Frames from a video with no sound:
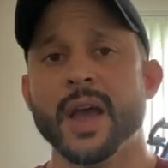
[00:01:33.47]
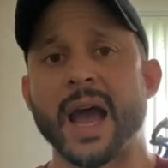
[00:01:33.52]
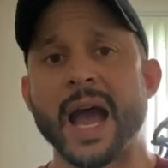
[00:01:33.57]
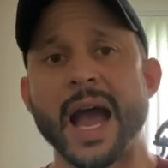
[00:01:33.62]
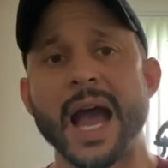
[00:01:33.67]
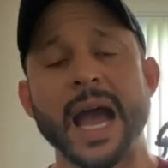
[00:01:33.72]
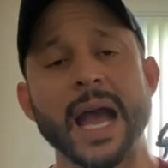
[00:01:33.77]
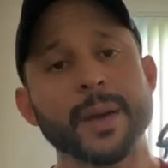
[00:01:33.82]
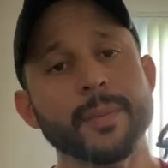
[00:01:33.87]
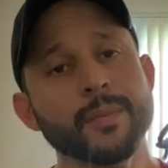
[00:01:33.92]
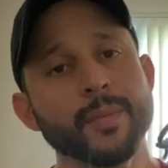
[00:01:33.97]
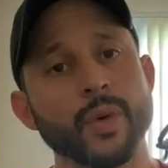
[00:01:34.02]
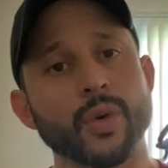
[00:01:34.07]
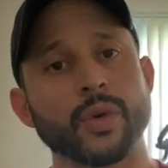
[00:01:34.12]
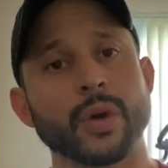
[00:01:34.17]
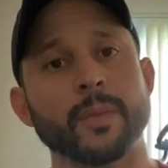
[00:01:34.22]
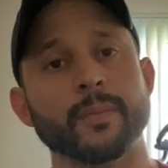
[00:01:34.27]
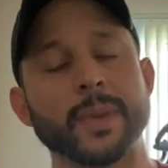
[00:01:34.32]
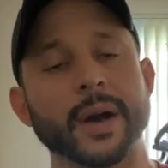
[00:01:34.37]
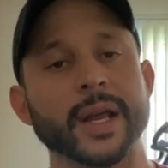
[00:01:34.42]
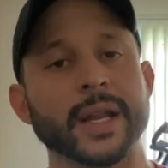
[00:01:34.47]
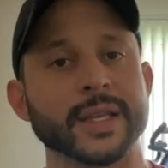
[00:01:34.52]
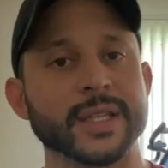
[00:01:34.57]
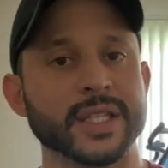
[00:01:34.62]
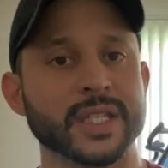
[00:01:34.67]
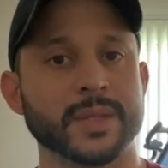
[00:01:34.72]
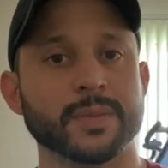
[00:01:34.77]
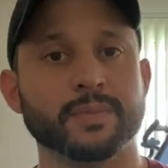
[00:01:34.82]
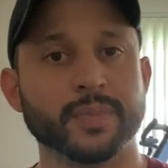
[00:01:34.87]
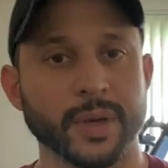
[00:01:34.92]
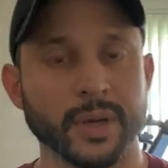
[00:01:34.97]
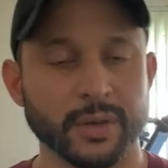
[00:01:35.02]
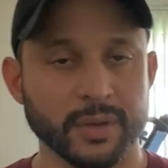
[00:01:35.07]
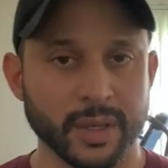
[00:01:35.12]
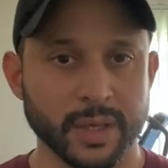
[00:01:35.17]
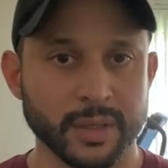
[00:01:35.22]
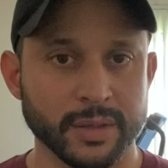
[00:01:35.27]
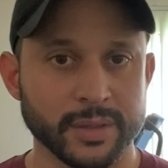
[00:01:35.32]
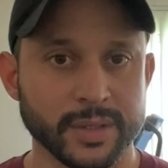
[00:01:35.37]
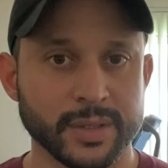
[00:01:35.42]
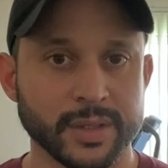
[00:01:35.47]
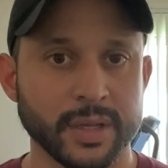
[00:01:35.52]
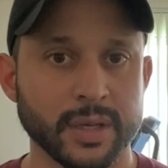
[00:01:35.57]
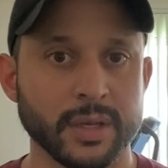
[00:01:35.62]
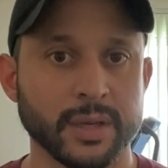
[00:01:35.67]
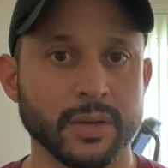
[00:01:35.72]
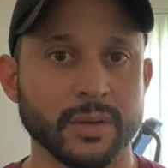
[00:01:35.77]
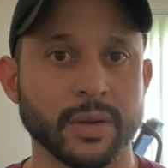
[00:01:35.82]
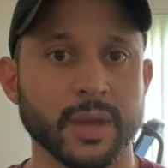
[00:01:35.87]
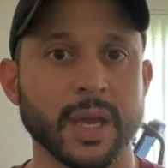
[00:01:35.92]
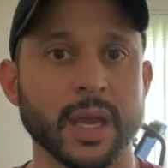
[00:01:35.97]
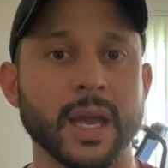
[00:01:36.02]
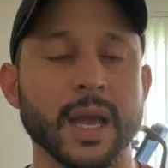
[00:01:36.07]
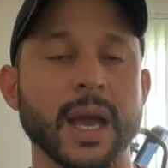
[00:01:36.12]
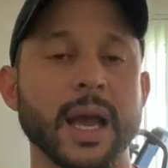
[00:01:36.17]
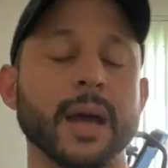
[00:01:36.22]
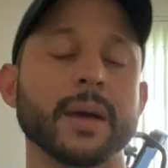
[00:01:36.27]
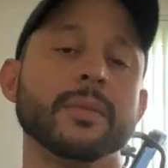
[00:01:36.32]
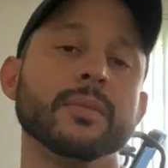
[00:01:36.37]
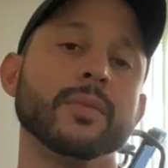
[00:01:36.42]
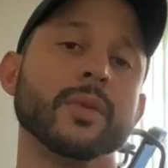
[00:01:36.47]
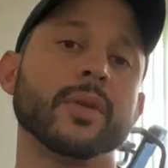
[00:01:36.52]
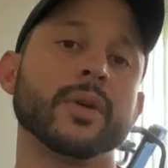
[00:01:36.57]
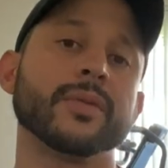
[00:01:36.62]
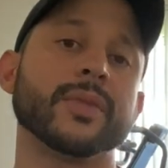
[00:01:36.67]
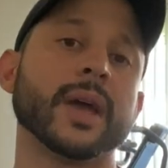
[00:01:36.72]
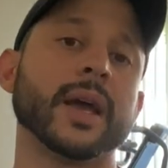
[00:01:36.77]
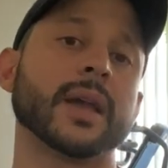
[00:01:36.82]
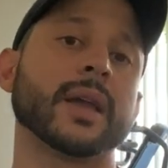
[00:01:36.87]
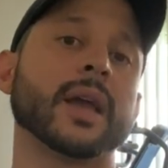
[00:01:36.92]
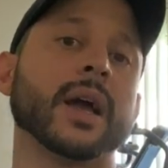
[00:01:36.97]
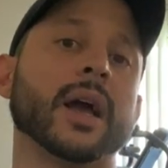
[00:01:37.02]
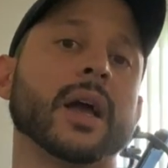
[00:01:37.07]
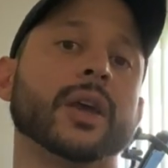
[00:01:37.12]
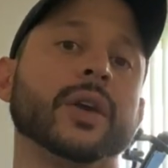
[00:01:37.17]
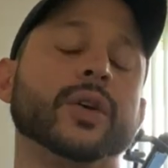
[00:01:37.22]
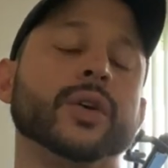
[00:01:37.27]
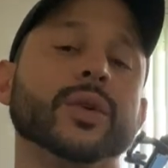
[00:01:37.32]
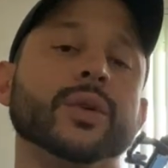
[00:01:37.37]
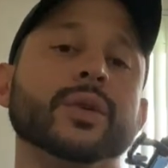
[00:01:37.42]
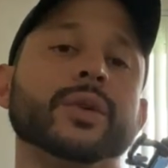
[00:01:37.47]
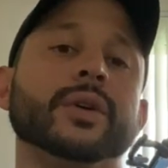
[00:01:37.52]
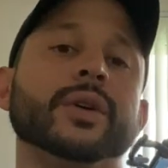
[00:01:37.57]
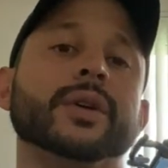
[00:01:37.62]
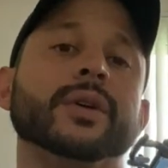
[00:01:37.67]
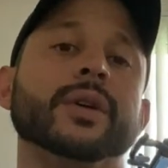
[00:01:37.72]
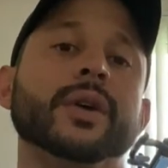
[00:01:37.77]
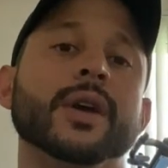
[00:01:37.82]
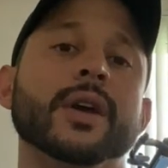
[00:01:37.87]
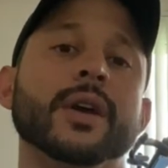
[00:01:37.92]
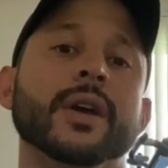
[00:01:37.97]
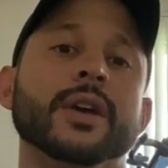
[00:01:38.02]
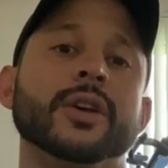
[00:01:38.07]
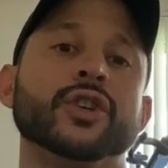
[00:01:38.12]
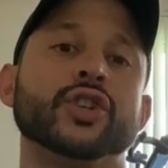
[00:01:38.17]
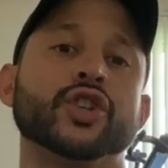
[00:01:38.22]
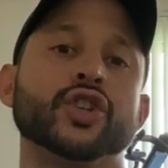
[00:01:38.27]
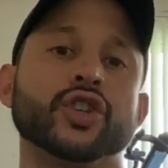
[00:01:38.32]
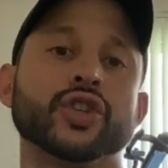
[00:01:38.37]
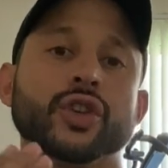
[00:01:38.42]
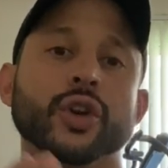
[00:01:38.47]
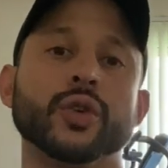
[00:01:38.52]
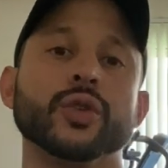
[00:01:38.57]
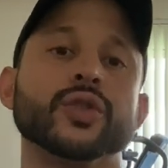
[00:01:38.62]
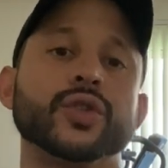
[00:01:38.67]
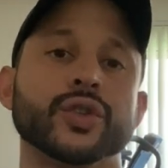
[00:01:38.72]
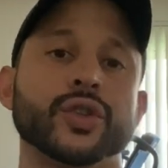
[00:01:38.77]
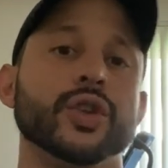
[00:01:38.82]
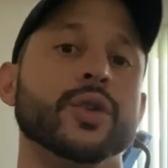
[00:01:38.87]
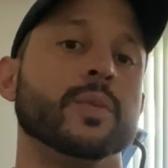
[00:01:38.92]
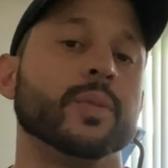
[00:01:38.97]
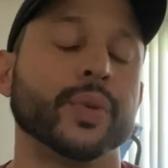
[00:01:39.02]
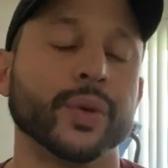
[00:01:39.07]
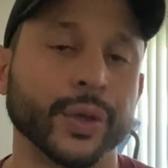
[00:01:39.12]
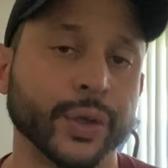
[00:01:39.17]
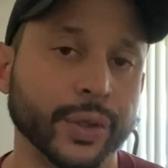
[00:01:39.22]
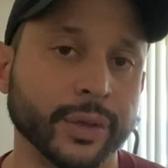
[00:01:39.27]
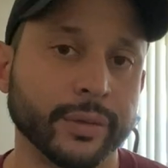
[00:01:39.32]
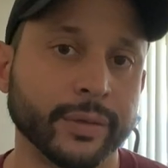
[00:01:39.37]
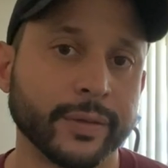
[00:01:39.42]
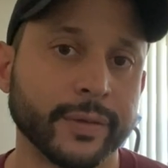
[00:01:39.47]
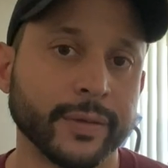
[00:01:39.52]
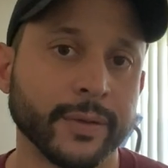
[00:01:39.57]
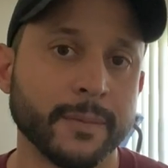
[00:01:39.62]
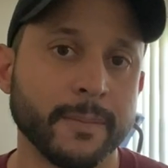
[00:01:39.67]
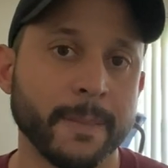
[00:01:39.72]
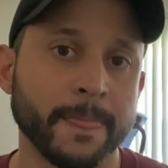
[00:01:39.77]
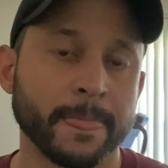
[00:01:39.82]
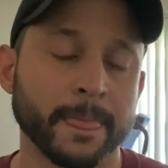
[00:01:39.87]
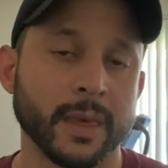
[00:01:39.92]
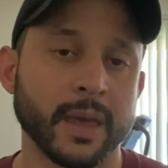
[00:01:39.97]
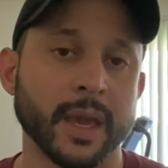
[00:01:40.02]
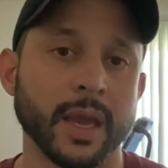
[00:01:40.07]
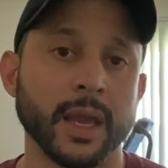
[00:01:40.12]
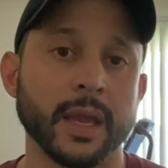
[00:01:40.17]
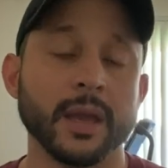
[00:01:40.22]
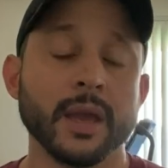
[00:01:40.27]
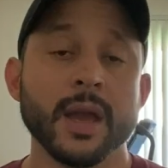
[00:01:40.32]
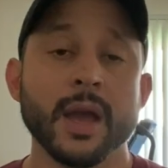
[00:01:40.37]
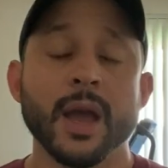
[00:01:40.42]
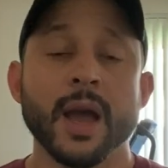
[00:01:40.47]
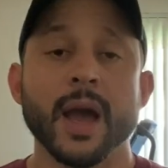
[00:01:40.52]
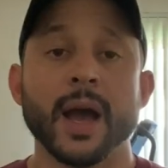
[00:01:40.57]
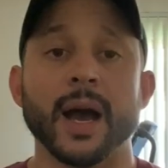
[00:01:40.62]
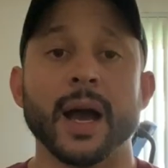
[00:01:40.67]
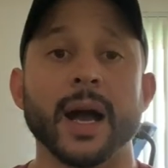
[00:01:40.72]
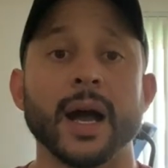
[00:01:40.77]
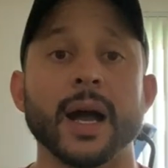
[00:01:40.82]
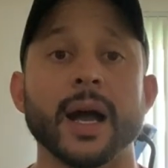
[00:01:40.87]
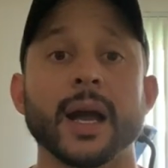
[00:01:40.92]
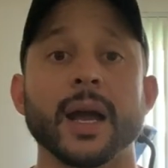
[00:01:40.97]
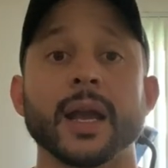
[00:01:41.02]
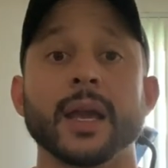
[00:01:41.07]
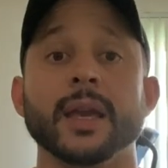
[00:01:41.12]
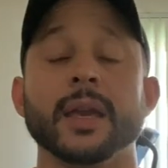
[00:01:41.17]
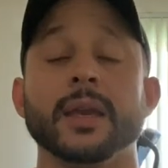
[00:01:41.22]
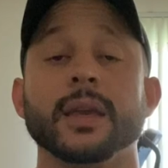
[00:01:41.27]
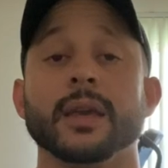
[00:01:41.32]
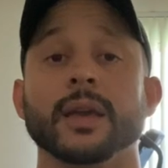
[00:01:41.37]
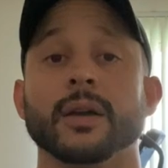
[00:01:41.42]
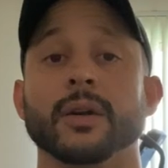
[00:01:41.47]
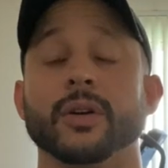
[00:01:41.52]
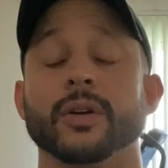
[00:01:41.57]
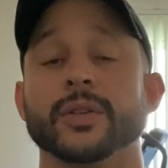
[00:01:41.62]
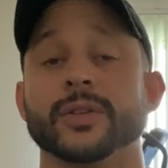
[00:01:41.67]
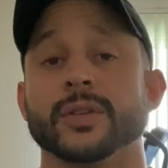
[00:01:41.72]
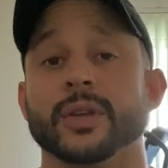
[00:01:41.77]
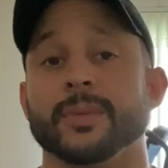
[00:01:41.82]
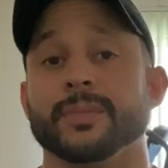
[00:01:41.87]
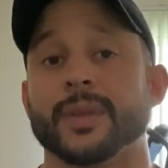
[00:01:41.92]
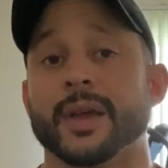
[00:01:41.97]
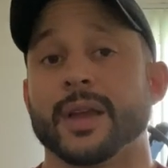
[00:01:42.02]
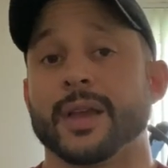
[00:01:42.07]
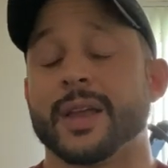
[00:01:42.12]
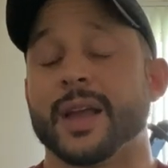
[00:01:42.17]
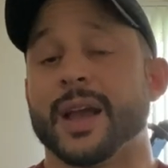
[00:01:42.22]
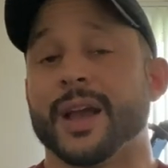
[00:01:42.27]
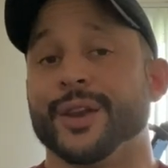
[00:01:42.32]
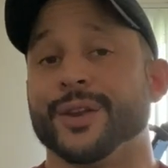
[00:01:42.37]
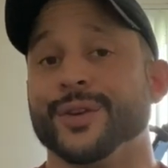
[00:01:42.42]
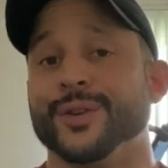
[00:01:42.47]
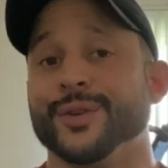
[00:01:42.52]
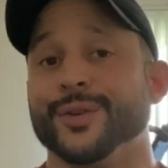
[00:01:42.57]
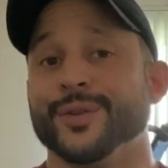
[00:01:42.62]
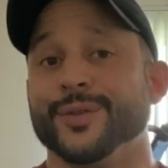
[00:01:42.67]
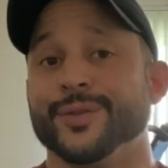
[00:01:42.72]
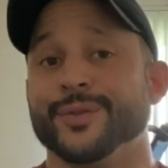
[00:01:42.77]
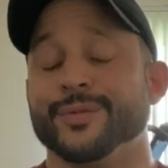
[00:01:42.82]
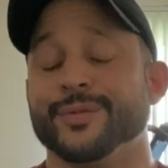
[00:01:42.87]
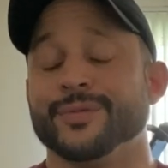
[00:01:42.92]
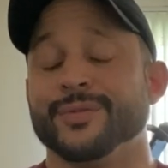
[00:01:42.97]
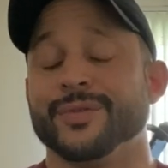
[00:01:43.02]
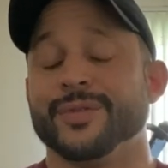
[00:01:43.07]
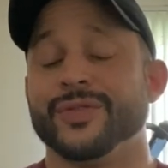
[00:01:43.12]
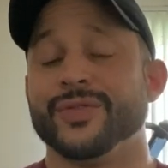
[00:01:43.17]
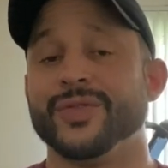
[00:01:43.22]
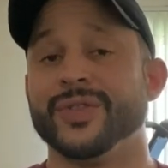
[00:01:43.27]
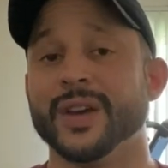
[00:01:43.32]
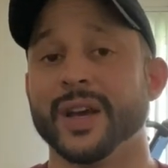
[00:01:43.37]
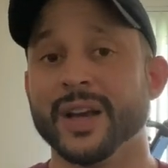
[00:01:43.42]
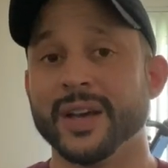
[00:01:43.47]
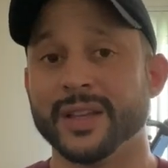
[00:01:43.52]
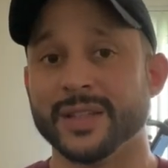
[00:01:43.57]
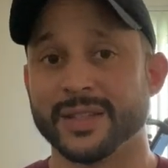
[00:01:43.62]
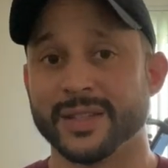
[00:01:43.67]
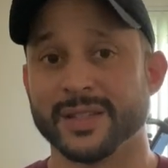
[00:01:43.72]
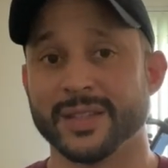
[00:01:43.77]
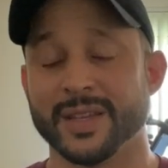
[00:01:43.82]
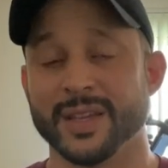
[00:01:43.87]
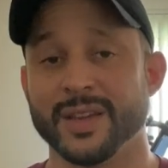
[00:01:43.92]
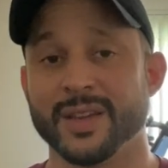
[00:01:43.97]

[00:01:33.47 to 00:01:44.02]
I'm more about experienced, okay? I'm more of that guy who shows you proof, okay? I also am that guy who does